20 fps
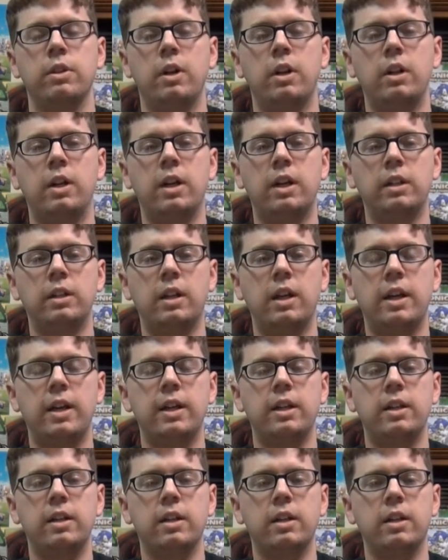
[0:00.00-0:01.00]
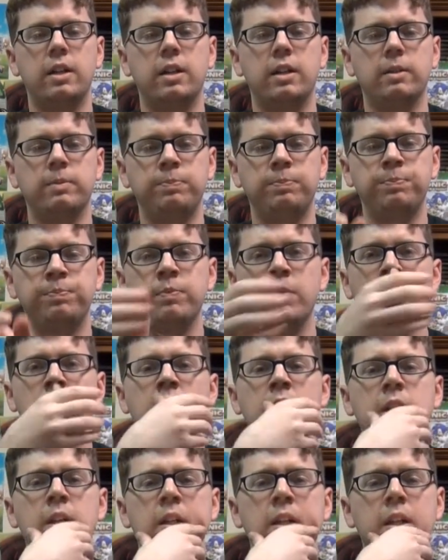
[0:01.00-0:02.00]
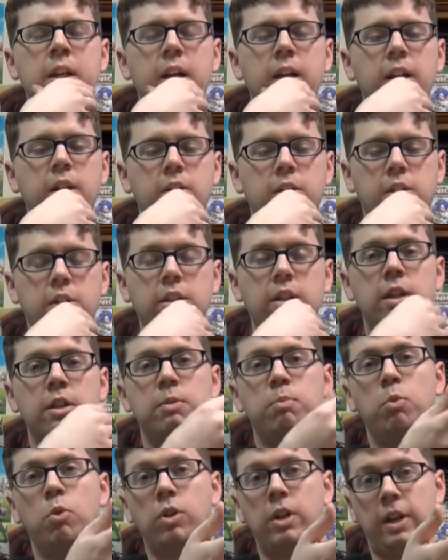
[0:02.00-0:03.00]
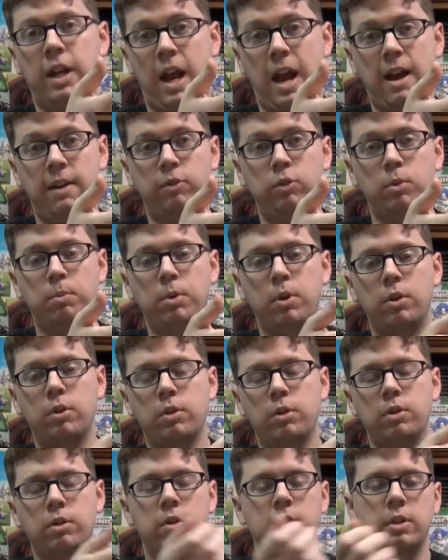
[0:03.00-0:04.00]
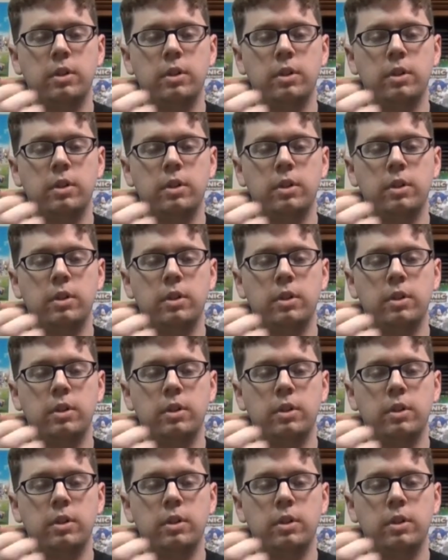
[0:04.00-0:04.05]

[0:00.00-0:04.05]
A lot like, I guess you could say it's more like Afterburner,